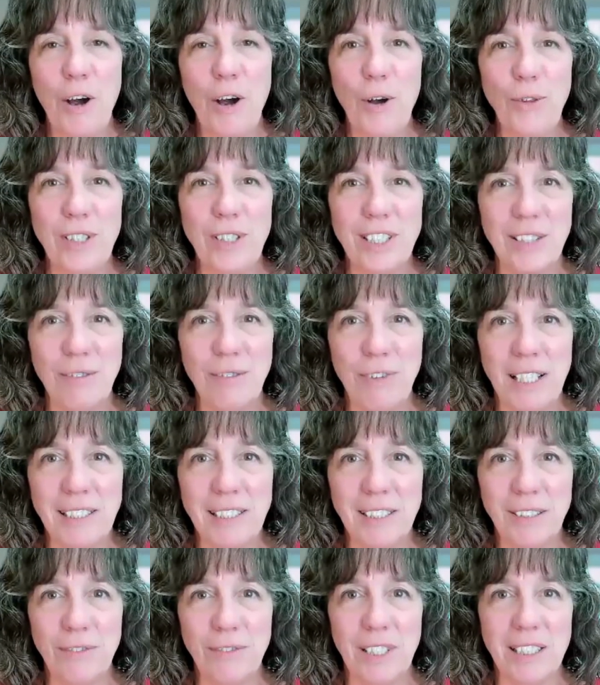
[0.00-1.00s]
All this
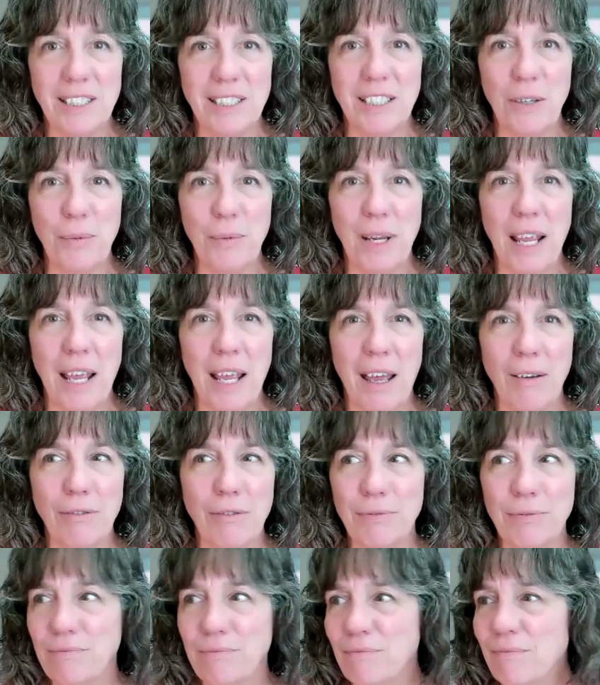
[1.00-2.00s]
divisiveness that we
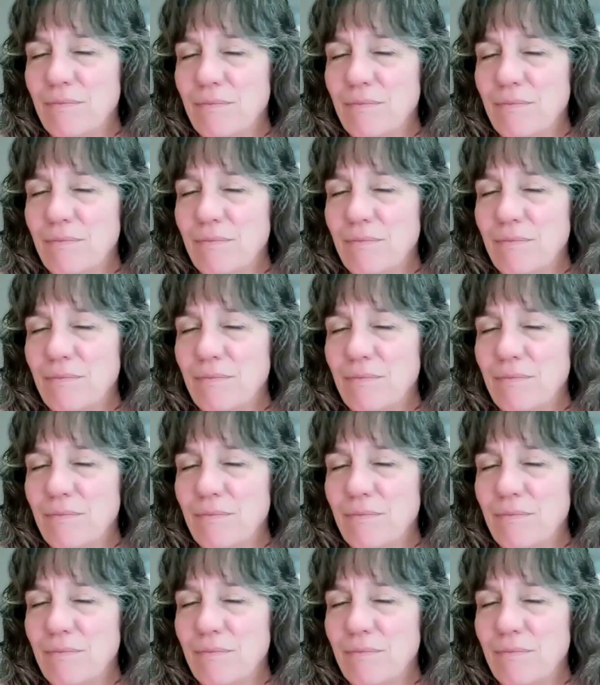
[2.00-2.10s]
have.